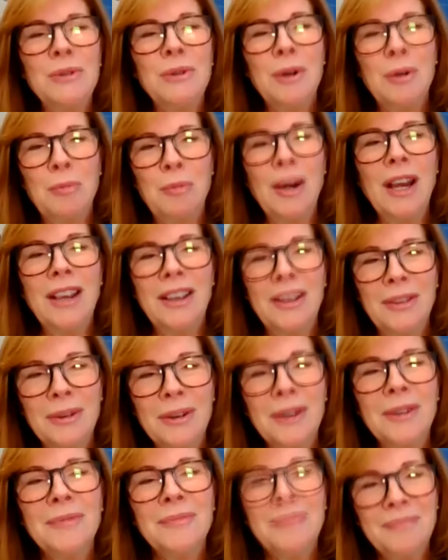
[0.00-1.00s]
you a breakthrough
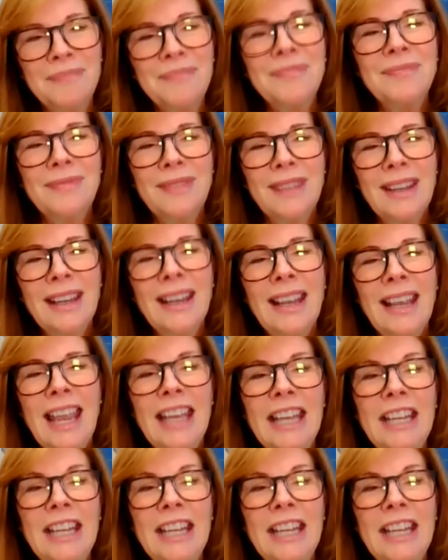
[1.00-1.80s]
yeah.